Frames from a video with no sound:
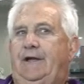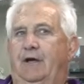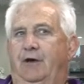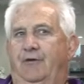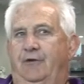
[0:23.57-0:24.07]
You
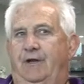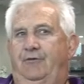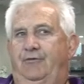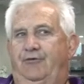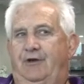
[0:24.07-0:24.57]
know,
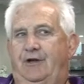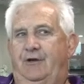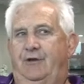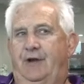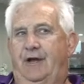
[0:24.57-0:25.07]
interesting
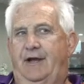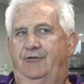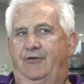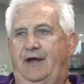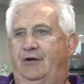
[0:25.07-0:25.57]
you
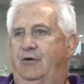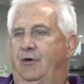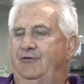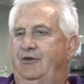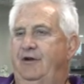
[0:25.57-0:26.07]
asked that
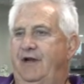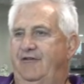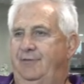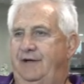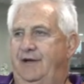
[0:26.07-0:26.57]
question,
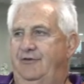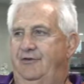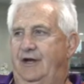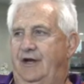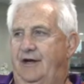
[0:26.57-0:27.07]
Neff,
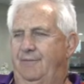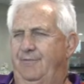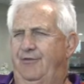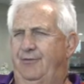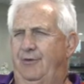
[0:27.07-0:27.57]
because
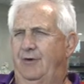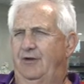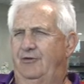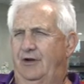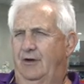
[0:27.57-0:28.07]
3
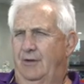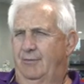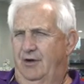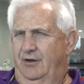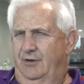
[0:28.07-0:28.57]
months ago I
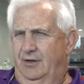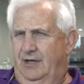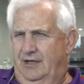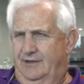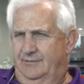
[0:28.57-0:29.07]
bought a new
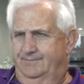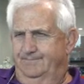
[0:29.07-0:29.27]
Honda.